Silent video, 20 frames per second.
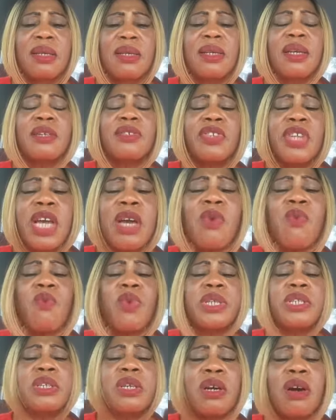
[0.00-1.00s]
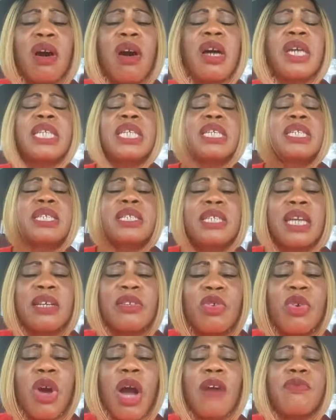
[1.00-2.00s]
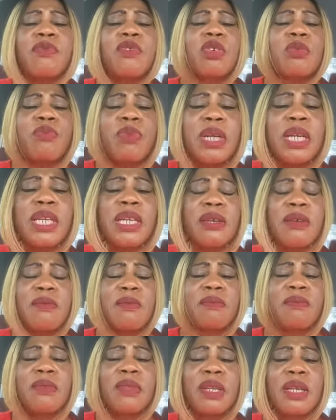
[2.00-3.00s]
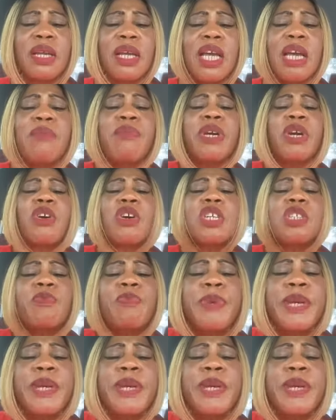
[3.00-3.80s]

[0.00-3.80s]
The thing with God is that you have to believe. Because